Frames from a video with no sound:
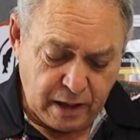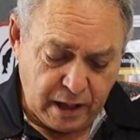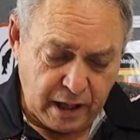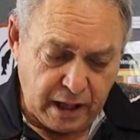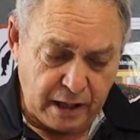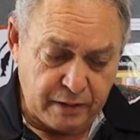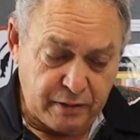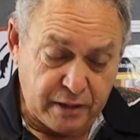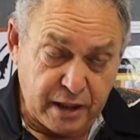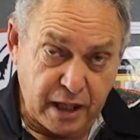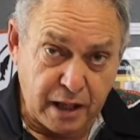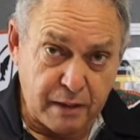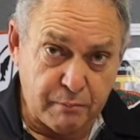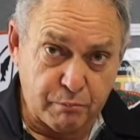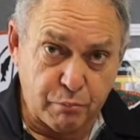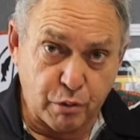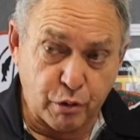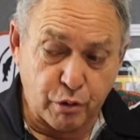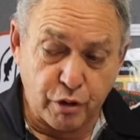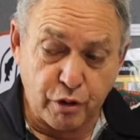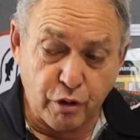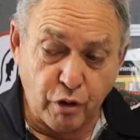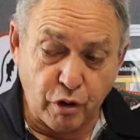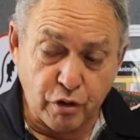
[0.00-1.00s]
and then
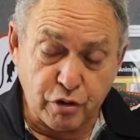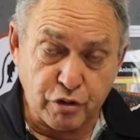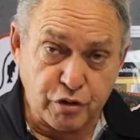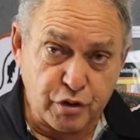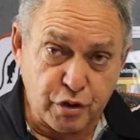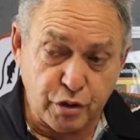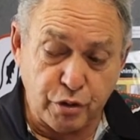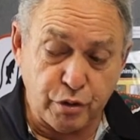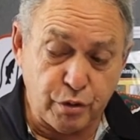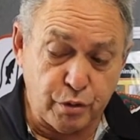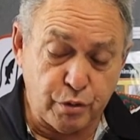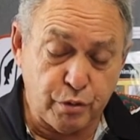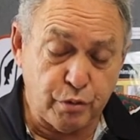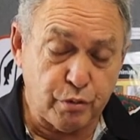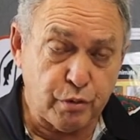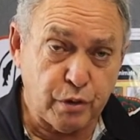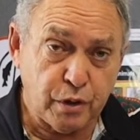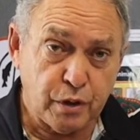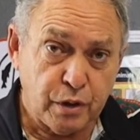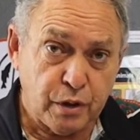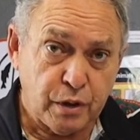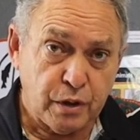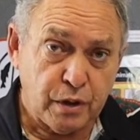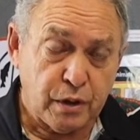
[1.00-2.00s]
put it onto
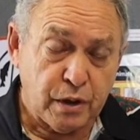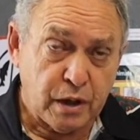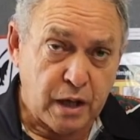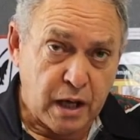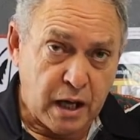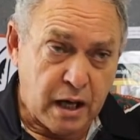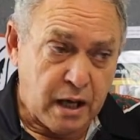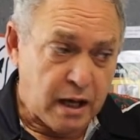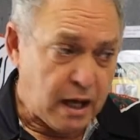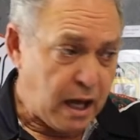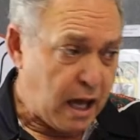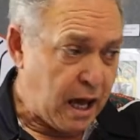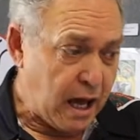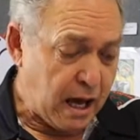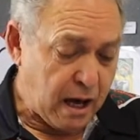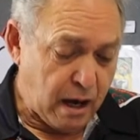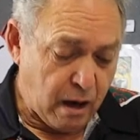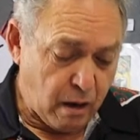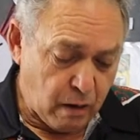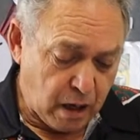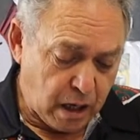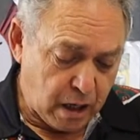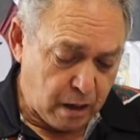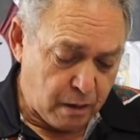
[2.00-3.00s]

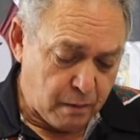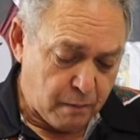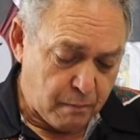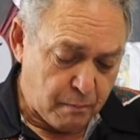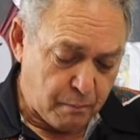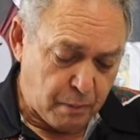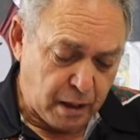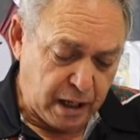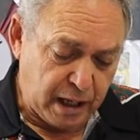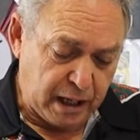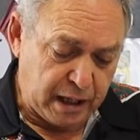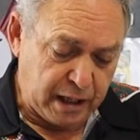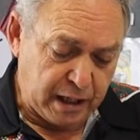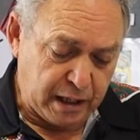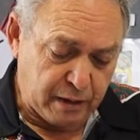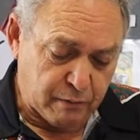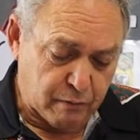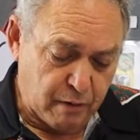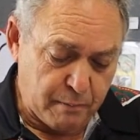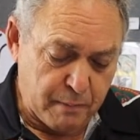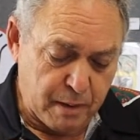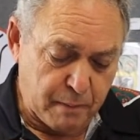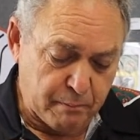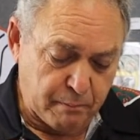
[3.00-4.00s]
our painting.
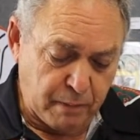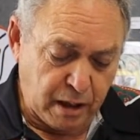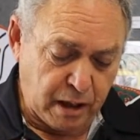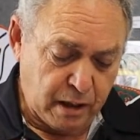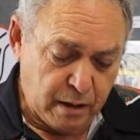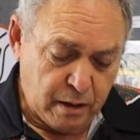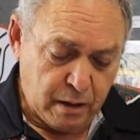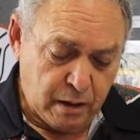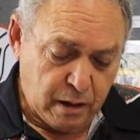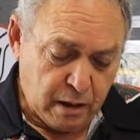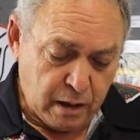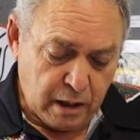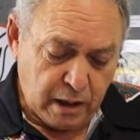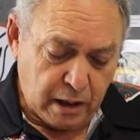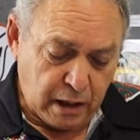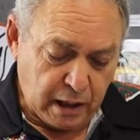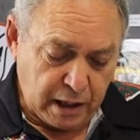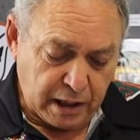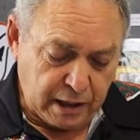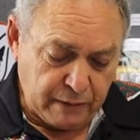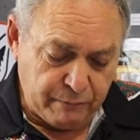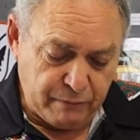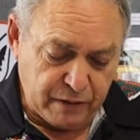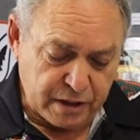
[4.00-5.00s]
Remember,
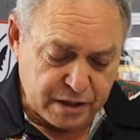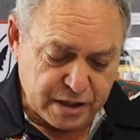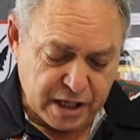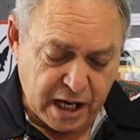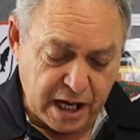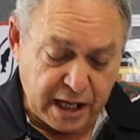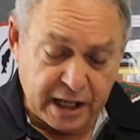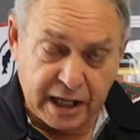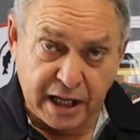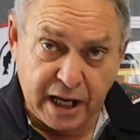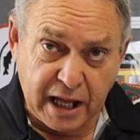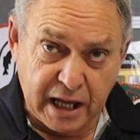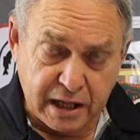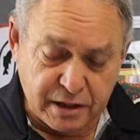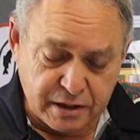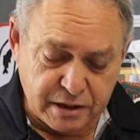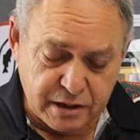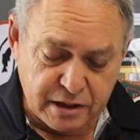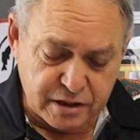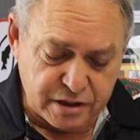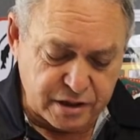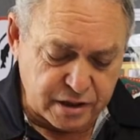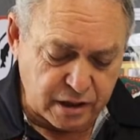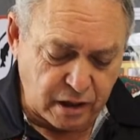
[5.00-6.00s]
like if you take it out to
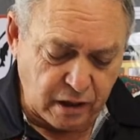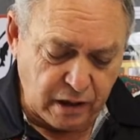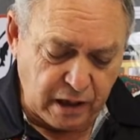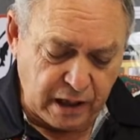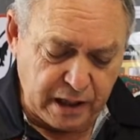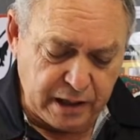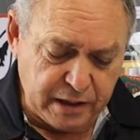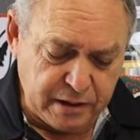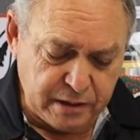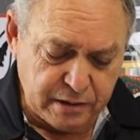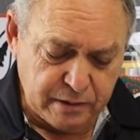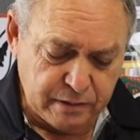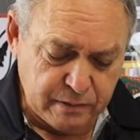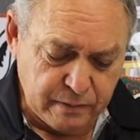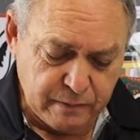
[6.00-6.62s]
the side,